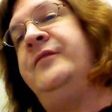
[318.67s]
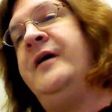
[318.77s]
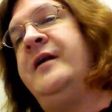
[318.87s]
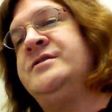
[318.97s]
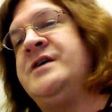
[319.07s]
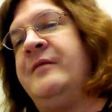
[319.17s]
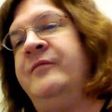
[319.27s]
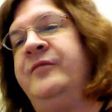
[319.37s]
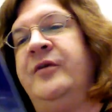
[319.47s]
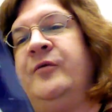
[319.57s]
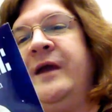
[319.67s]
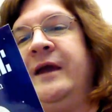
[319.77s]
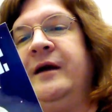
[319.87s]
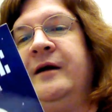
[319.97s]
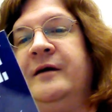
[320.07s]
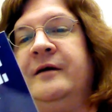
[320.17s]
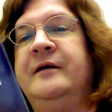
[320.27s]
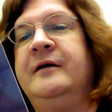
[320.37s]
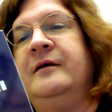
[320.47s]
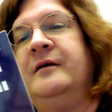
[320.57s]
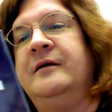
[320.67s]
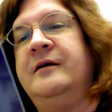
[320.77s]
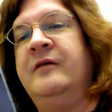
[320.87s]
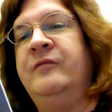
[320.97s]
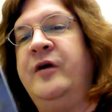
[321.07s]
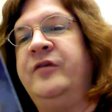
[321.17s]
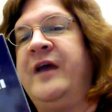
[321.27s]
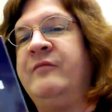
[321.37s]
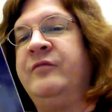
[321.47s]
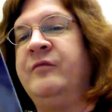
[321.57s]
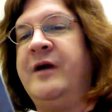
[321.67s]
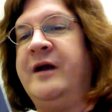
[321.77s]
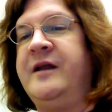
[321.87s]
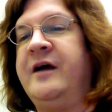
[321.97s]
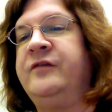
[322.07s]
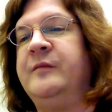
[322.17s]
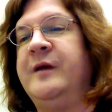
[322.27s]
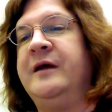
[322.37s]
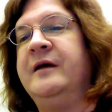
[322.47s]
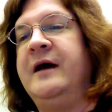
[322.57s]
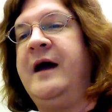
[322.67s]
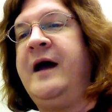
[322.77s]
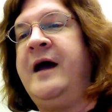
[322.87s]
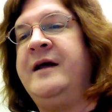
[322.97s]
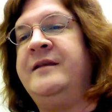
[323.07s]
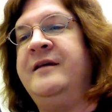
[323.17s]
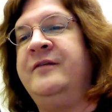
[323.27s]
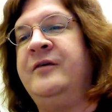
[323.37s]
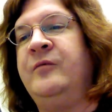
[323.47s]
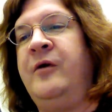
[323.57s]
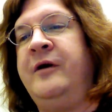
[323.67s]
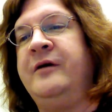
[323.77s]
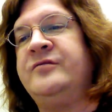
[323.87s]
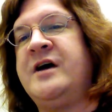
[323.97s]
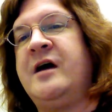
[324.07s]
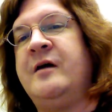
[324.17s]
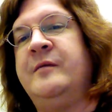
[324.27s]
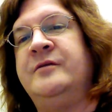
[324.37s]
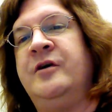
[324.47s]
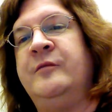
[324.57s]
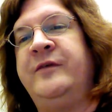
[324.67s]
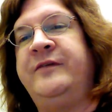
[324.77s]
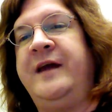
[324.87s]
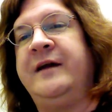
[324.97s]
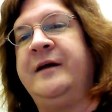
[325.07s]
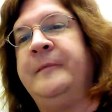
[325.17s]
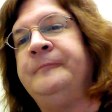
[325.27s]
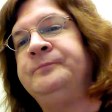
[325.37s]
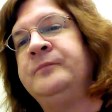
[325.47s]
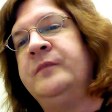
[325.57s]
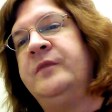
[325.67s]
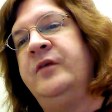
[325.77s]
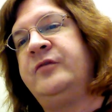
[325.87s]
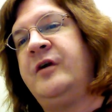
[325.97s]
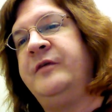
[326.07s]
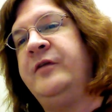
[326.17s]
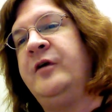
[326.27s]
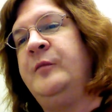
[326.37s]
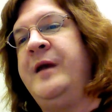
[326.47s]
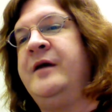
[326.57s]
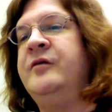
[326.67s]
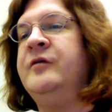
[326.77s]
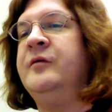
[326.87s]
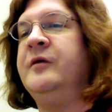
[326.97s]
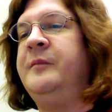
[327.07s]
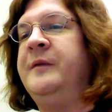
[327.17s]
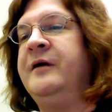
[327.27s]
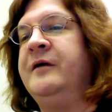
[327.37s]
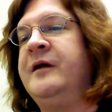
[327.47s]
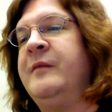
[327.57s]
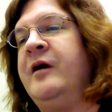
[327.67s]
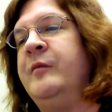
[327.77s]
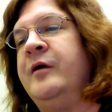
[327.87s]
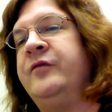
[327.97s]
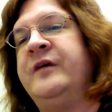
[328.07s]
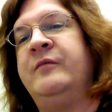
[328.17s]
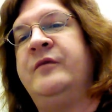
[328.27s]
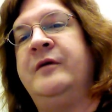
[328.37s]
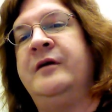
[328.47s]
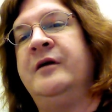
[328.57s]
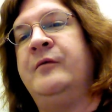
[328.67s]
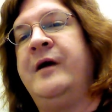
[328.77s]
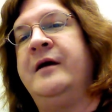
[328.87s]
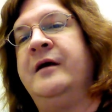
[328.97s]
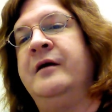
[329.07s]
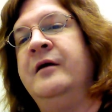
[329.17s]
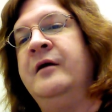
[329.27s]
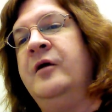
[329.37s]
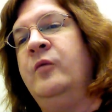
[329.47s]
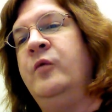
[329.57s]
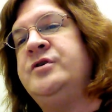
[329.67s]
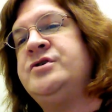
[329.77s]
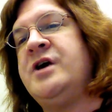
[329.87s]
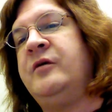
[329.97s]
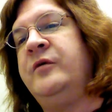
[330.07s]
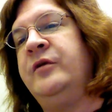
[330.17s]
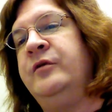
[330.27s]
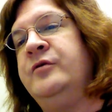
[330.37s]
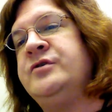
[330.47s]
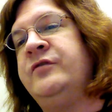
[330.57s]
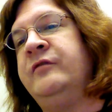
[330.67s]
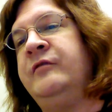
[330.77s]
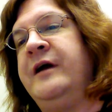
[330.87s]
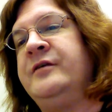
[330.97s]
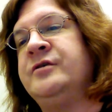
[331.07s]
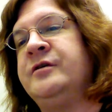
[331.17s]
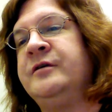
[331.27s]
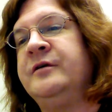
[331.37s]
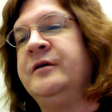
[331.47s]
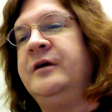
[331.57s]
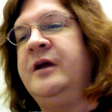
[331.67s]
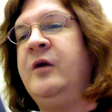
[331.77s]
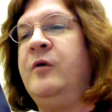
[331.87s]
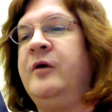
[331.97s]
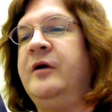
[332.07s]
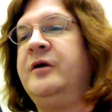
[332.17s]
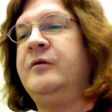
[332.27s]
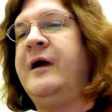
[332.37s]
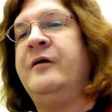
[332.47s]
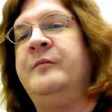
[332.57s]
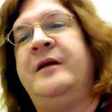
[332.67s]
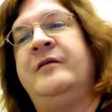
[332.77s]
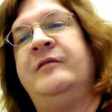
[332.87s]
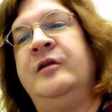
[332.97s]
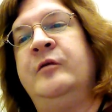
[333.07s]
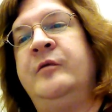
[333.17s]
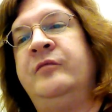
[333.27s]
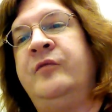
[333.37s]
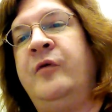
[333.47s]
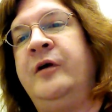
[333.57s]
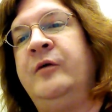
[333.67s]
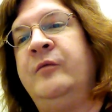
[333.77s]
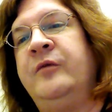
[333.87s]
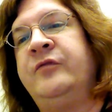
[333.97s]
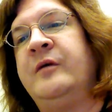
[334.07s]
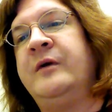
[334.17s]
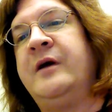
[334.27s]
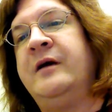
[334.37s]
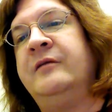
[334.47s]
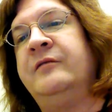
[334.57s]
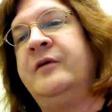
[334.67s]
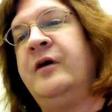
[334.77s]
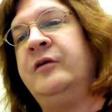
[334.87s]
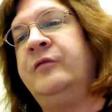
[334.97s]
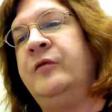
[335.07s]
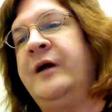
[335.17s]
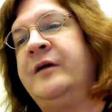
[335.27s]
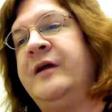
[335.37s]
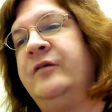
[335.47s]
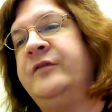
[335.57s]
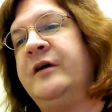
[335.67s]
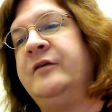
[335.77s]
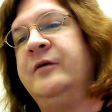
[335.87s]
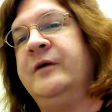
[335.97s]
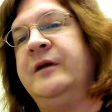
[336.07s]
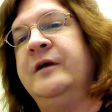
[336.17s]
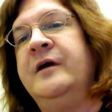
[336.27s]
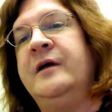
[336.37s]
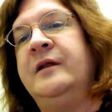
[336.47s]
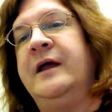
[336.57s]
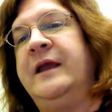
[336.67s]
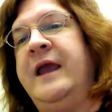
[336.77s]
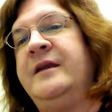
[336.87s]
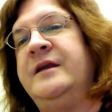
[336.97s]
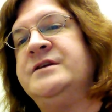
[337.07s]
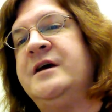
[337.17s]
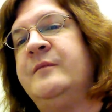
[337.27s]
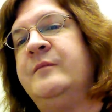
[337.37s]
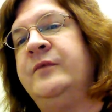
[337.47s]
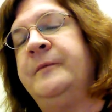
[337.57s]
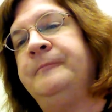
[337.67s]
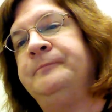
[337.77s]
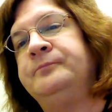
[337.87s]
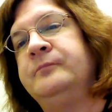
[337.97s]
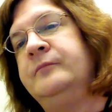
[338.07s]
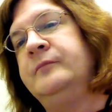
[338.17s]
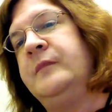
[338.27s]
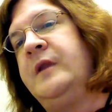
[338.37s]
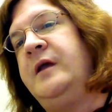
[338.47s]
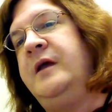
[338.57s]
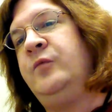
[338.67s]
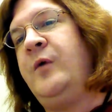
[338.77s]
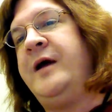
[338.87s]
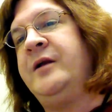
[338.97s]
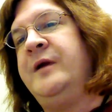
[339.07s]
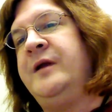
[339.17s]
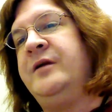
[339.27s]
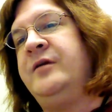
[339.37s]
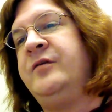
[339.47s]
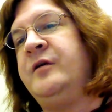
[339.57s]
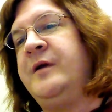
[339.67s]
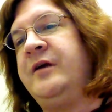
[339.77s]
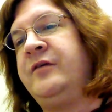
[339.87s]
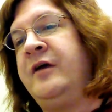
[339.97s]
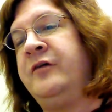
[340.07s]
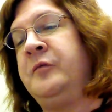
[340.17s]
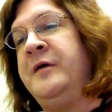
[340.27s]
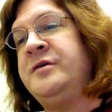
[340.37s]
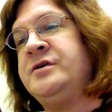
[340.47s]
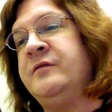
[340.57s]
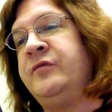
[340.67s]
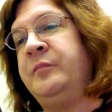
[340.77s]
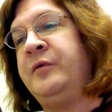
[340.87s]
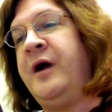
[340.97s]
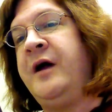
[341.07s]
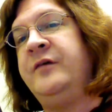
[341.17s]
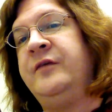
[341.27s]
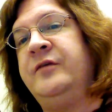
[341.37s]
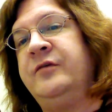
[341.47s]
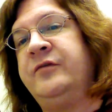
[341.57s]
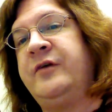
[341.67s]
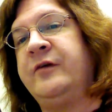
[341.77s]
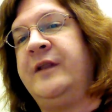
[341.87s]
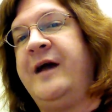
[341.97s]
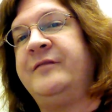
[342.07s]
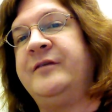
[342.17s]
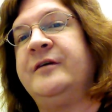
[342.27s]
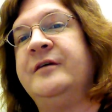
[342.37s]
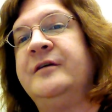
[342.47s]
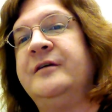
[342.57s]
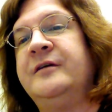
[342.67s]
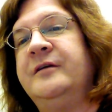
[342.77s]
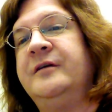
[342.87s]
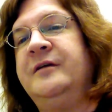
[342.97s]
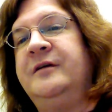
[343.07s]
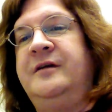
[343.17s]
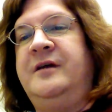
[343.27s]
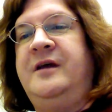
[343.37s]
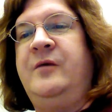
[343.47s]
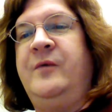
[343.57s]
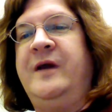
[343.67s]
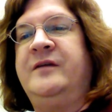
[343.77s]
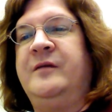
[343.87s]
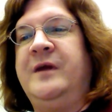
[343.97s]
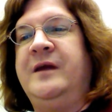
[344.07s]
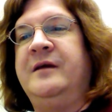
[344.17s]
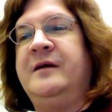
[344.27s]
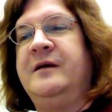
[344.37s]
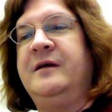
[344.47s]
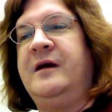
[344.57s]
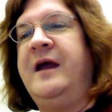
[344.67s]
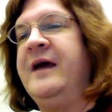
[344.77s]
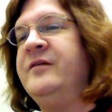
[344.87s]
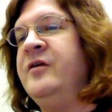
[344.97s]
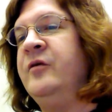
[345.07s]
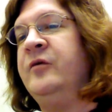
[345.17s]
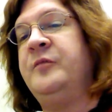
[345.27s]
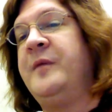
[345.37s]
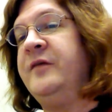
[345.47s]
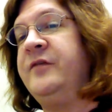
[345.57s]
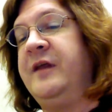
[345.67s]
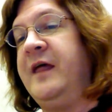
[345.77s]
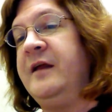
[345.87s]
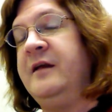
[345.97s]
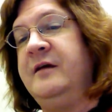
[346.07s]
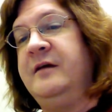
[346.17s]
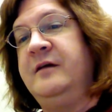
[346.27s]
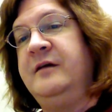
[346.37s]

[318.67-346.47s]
It's not a job for the weak. A voice came from right next to me. Aye, 'tis a warrior's job and no mistake. The scruffy little man who appeared at my elbow seemed to be a graying woodchuck with delusions of grandeur. He wore a crown made of aluminum foil with some kind of colorful rectangle stuck to it, like candy gems. His wide grin turned my exclamation of surprise into startled laughter. He winked at me. I had no response to that.